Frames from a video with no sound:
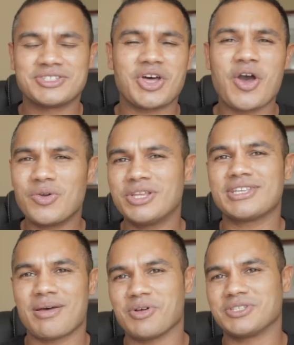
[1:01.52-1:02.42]
this is the only
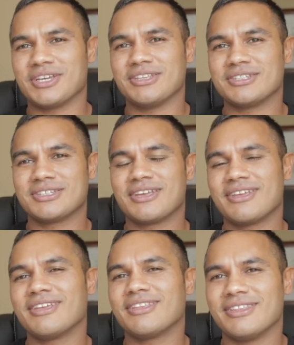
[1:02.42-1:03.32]
time I'll say
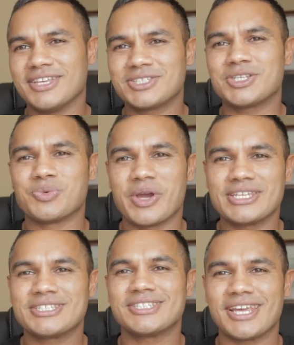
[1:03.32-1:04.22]
this is where
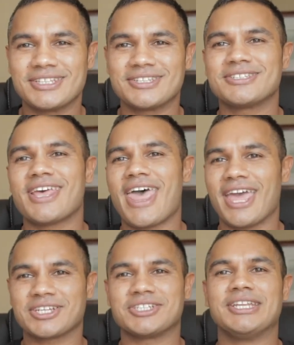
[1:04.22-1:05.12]
status
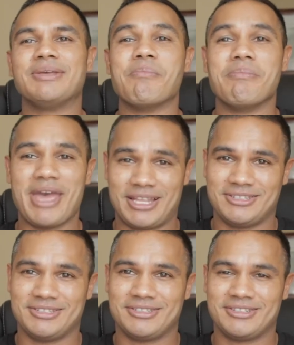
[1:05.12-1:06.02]
actually
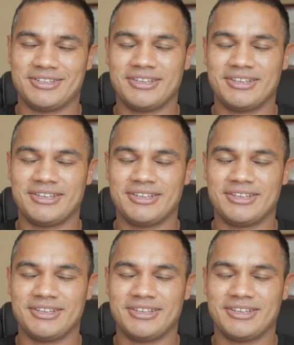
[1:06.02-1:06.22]
matters.